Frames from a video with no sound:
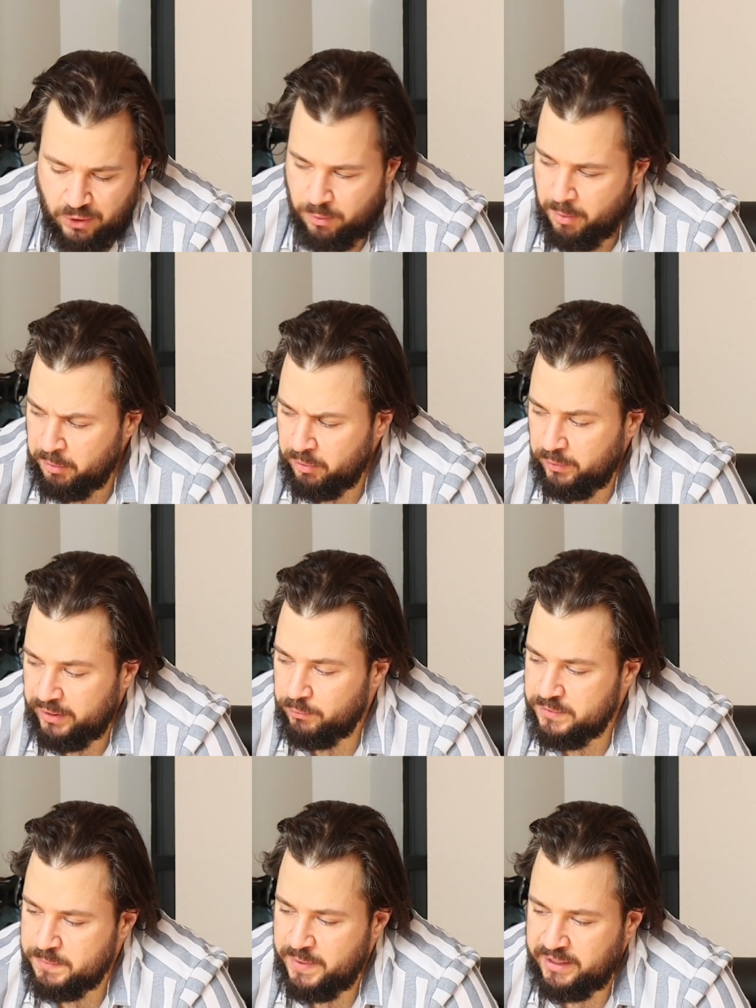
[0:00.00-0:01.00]
I remember when I
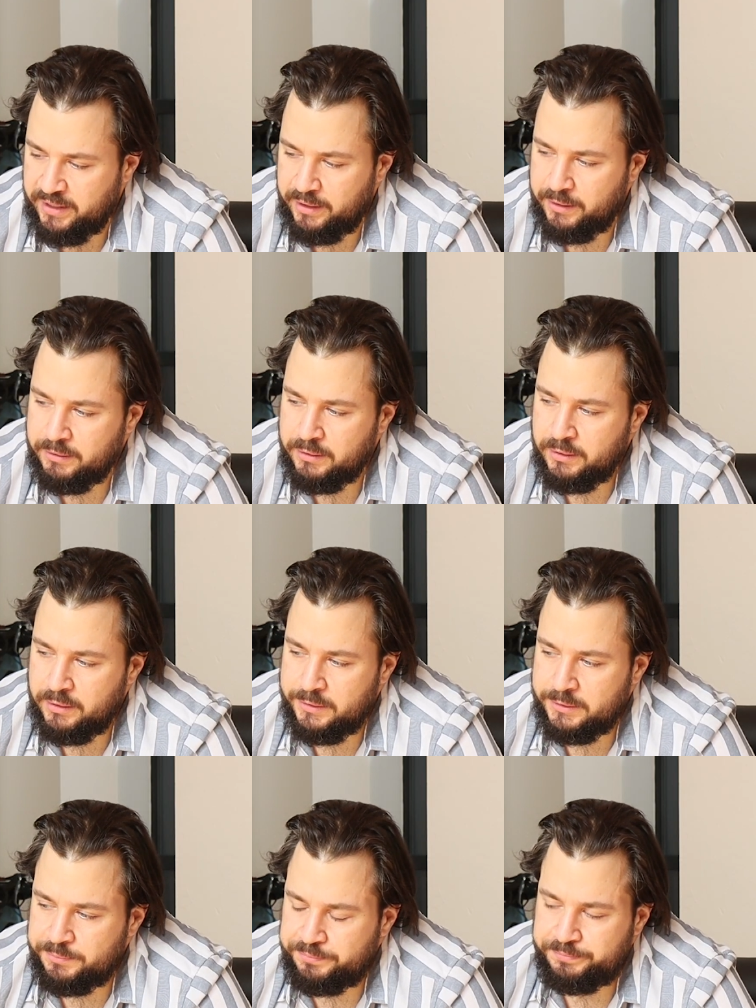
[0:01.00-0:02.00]
was making,
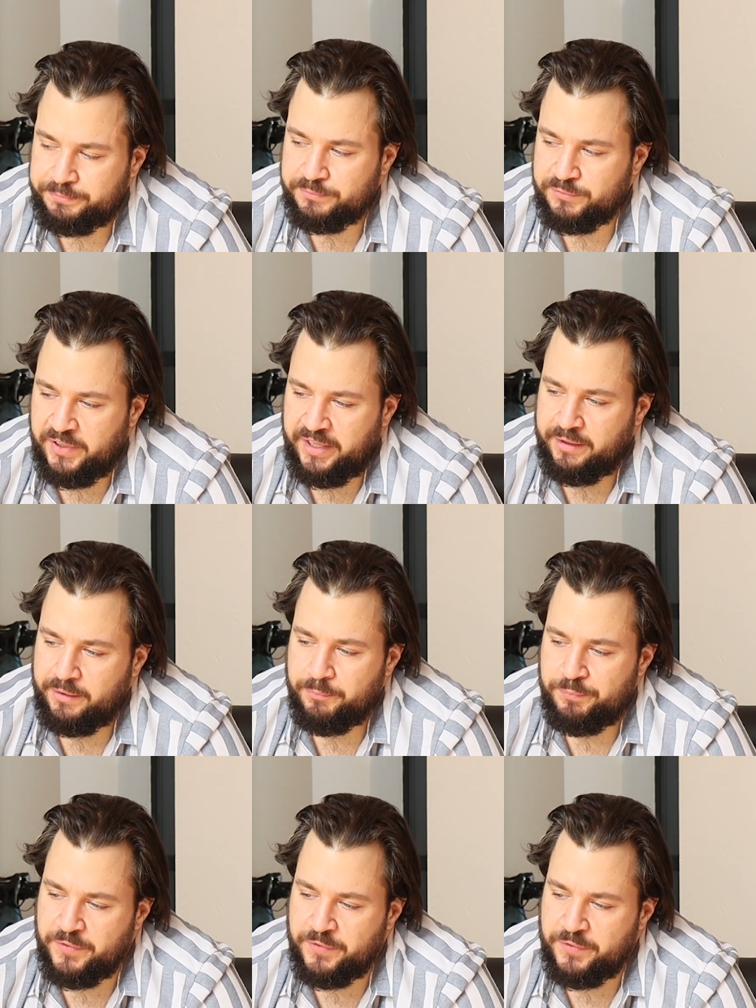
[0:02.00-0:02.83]
like,